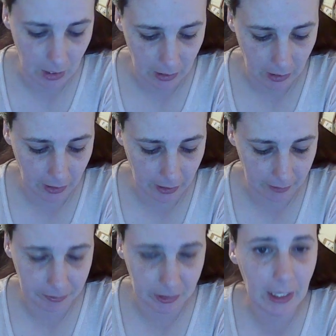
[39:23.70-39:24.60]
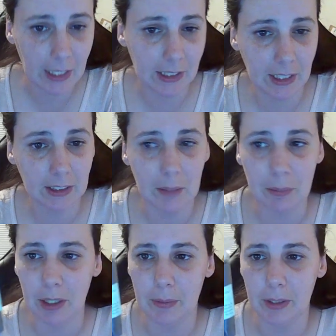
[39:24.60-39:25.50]
Sometimes it tastes like
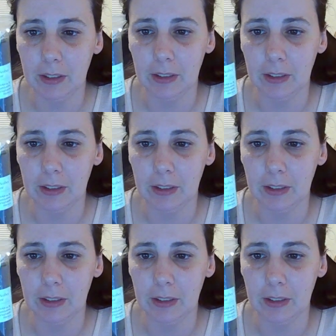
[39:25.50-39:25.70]
peanut butter,